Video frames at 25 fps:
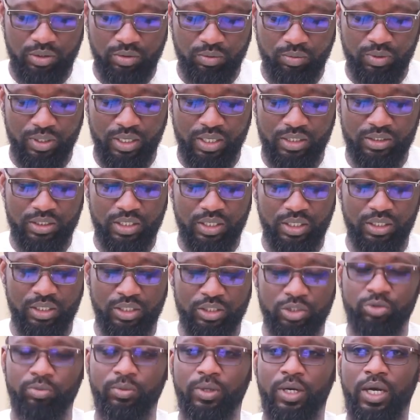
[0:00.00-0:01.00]
We ask Allah
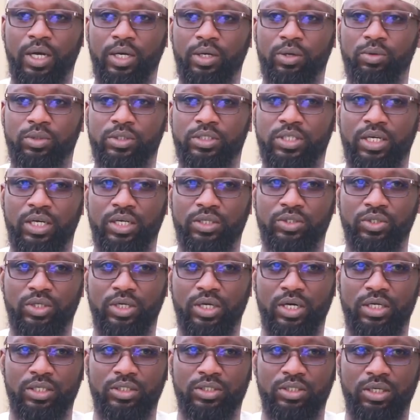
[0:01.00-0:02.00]
subhanahu wa ta'ala to
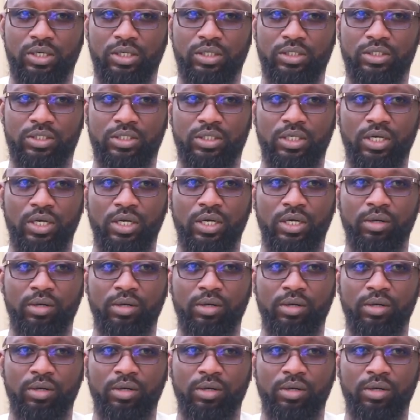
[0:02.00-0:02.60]
grant us